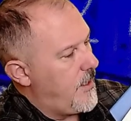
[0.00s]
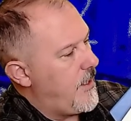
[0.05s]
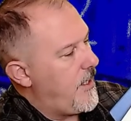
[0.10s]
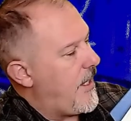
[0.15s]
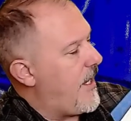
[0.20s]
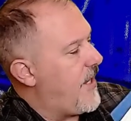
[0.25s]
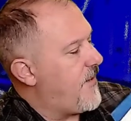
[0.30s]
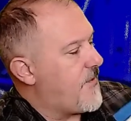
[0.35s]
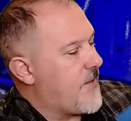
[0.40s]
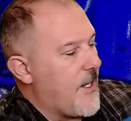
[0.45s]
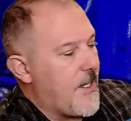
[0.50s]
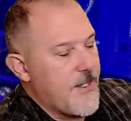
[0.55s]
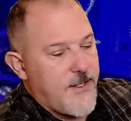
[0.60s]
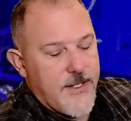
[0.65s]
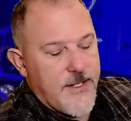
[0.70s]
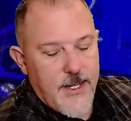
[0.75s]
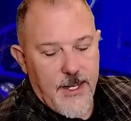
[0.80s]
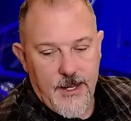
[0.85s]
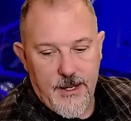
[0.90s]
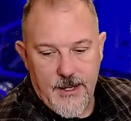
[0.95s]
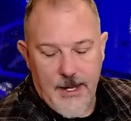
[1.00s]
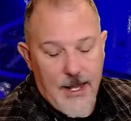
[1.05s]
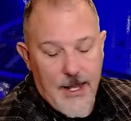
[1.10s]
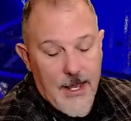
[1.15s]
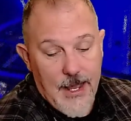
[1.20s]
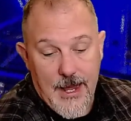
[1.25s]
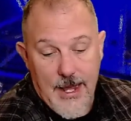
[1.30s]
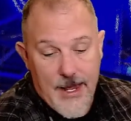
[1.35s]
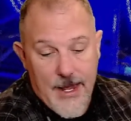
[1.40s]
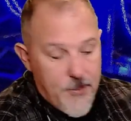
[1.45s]
I've got uh, a
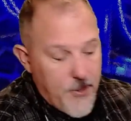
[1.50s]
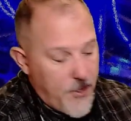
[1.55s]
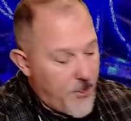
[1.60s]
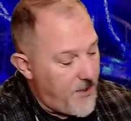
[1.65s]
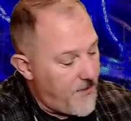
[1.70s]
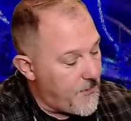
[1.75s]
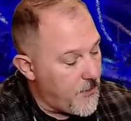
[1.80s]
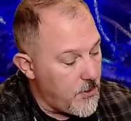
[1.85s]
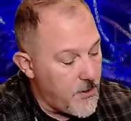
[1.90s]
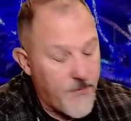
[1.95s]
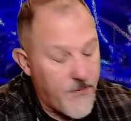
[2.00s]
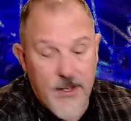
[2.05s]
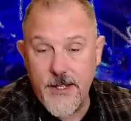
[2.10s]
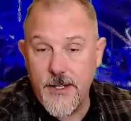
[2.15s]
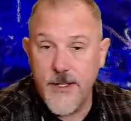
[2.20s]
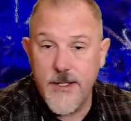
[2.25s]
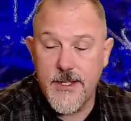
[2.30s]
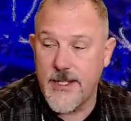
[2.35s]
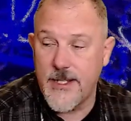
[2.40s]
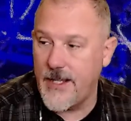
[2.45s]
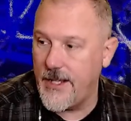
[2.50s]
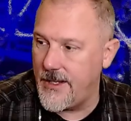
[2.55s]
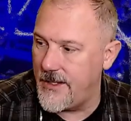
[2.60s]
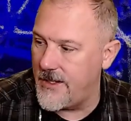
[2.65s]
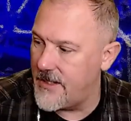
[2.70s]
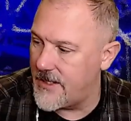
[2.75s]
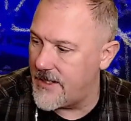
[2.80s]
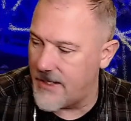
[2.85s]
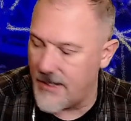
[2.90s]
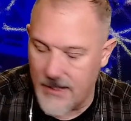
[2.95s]
library full of onion
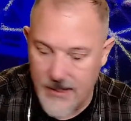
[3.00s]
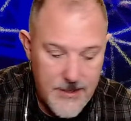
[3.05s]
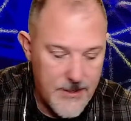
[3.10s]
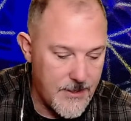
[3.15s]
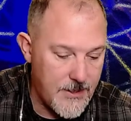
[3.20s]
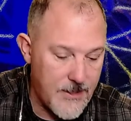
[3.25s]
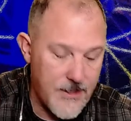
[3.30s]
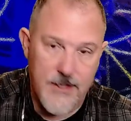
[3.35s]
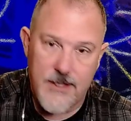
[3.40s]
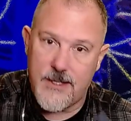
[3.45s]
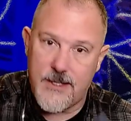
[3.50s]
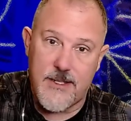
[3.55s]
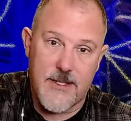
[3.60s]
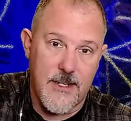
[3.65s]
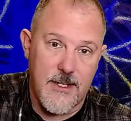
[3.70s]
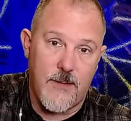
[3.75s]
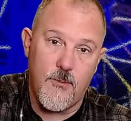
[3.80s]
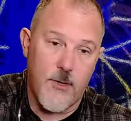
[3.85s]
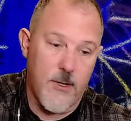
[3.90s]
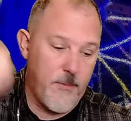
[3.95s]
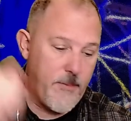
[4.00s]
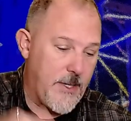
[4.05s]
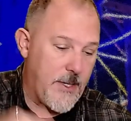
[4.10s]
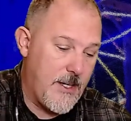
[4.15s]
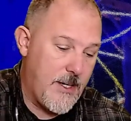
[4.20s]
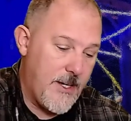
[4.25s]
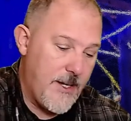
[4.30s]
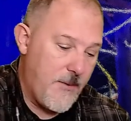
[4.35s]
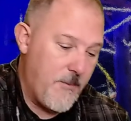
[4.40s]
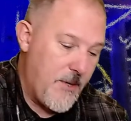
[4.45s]
skins somewhere
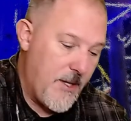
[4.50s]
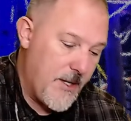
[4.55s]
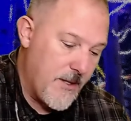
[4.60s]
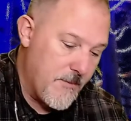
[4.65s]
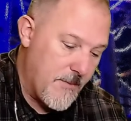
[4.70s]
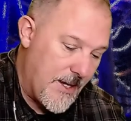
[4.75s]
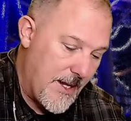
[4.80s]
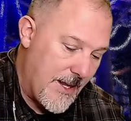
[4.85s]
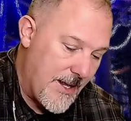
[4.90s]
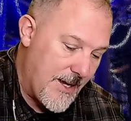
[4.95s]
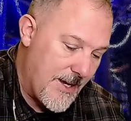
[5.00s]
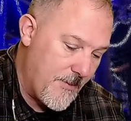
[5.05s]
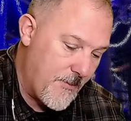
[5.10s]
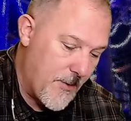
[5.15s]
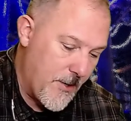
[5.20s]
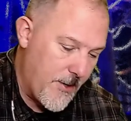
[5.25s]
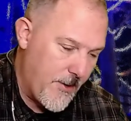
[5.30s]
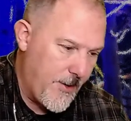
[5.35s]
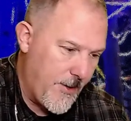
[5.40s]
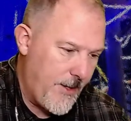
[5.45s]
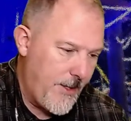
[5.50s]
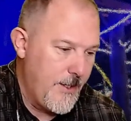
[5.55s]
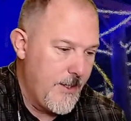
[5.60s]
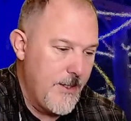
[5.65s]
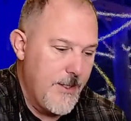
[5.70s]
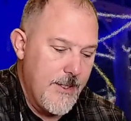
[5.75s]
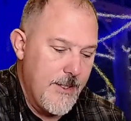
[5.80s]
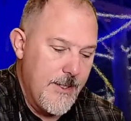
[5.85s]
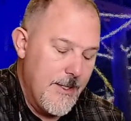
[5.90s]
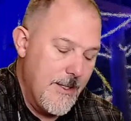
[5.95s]
behind me in my library.
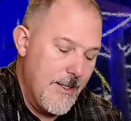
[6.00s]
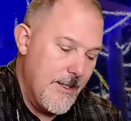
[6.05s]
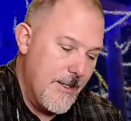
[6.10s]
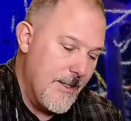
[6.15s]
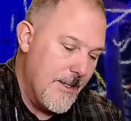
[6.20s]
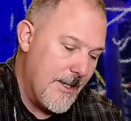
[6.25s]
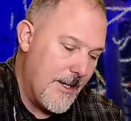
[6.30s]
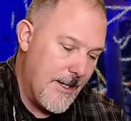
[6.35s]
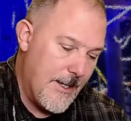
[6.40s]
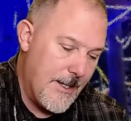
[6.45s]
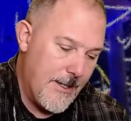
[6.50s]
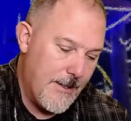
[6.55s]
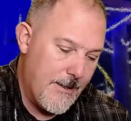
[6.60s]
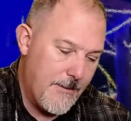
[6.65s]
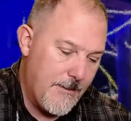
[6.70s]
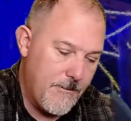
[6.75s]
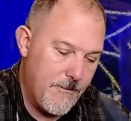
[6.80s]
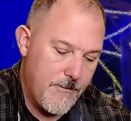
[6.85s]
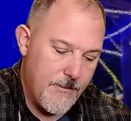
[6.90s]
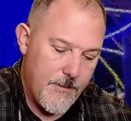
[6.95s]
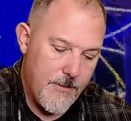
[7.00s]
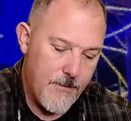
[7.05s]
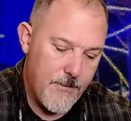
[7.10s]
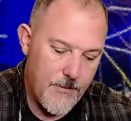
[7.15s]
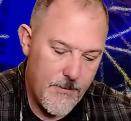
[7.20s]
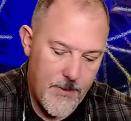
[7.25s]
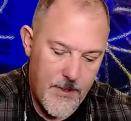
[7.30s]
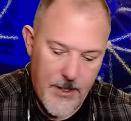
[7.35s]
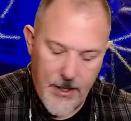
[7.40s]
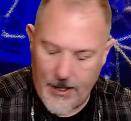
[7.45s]
Um,
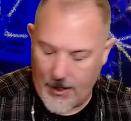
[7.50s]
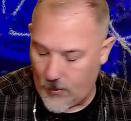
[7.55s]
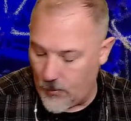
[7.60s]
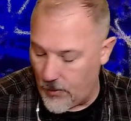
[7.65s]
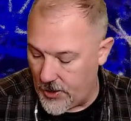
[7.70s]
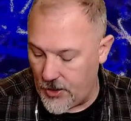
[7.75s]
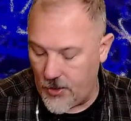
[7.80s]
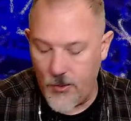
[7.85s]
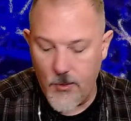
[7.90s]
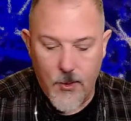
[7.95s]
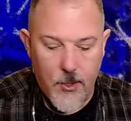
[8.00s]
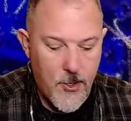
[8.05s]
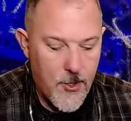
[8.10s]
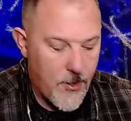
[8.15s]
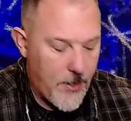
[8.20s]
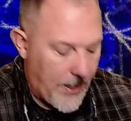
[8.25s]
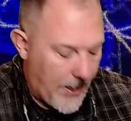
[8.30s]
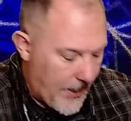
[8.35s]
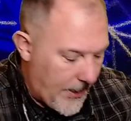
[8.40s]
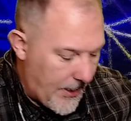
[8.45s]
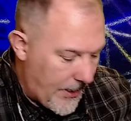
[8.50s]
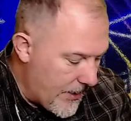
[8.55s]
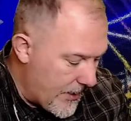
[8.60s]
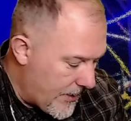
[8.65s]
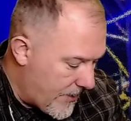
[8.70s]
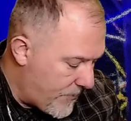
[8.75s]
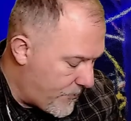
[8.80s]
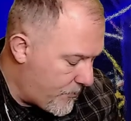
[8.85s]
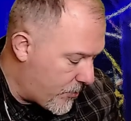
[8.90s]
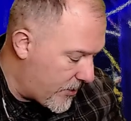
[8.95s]
when you are a
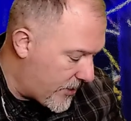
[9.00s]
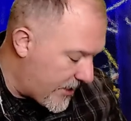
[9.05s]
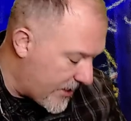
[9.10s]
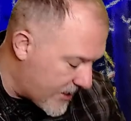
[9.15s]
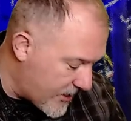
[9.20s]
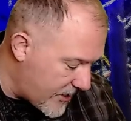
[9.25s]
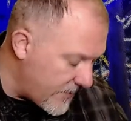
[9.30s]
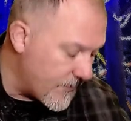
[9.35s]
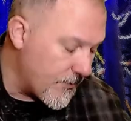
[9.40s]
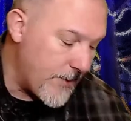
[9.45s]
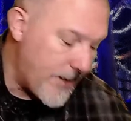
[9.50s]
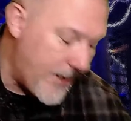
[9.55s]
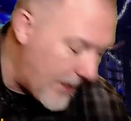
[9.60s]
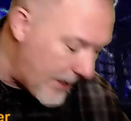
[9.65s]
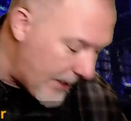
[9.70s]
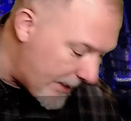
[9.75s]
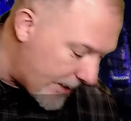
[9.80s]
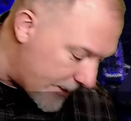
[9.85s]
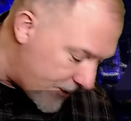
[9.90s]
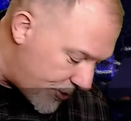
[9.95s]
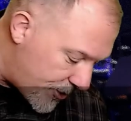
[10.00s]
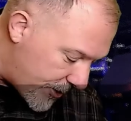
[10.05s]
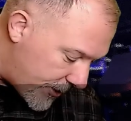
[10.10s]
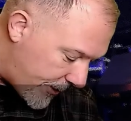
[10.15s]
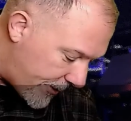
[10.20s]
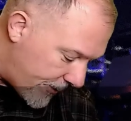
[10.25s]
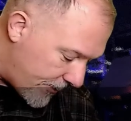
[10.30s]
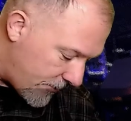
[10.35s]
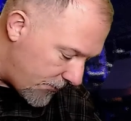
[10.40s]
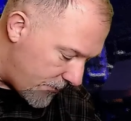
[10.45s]
uh, protective relaying
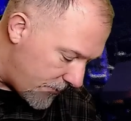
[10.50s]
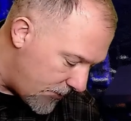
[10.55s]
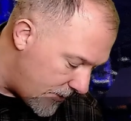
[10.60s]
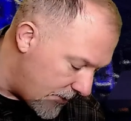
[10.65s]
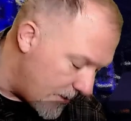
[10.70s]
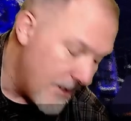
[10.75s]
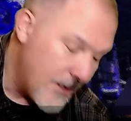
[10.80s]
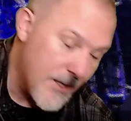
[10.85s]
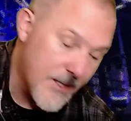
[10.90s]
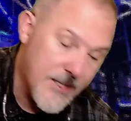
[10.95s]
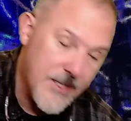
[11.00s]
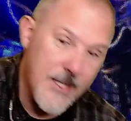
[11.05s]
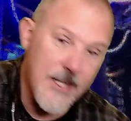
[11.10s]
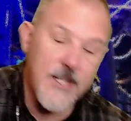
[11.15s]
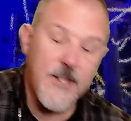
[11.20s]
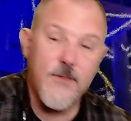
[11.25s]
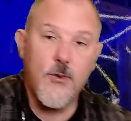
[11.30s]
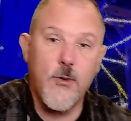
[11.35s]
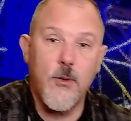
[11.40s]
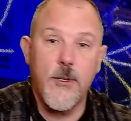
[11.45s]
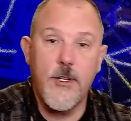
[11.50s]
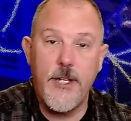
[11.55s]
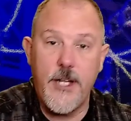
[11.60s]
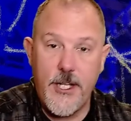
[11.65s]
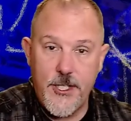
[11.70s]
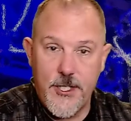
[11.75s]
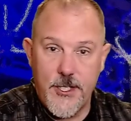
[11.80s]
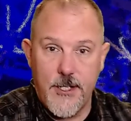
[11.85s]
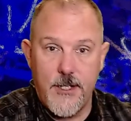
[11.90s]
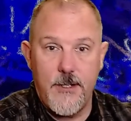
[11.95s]
engineer, a selective
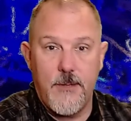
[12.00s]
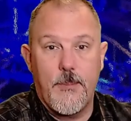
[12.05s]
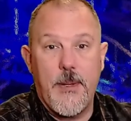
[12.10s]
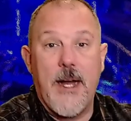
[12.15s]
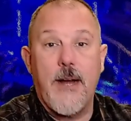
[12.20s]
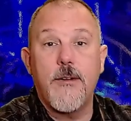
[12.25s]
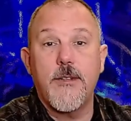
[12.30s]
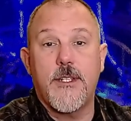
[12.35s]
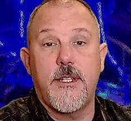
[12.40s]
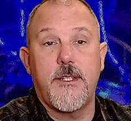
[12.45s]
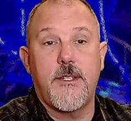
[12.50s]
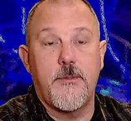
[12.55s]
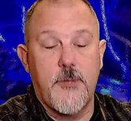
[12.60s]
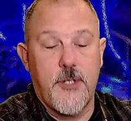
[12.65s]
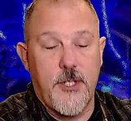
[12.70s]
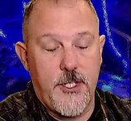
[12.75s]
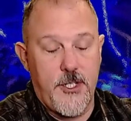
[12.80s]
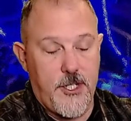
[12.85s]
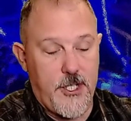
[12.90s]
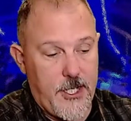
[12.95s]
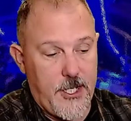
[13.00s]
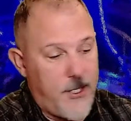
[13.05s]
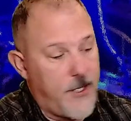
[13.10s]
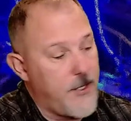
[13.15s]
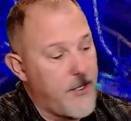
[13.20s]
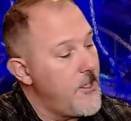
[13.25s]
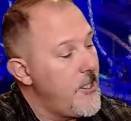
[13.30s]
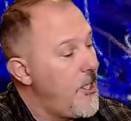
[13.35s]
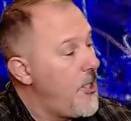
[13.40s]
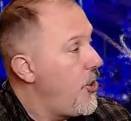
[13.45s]
coordination, a power systems
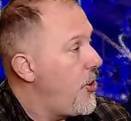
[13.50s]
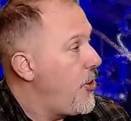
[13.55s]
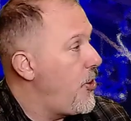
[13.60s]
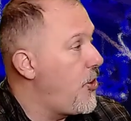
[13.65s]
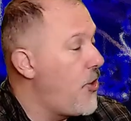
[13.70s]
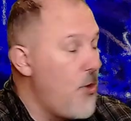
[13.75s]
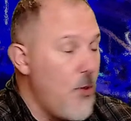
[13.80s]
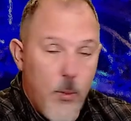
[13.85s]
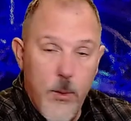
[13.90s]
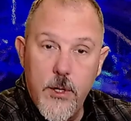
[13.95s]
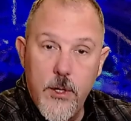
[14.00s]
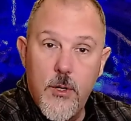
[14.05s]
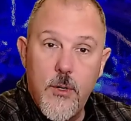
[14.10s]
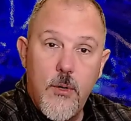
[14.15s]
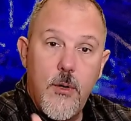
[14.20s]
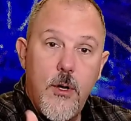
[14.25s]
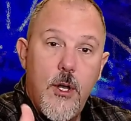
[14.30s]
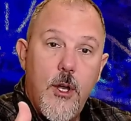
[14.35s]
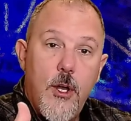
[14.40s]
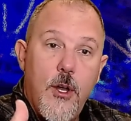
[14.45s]
engineer, you will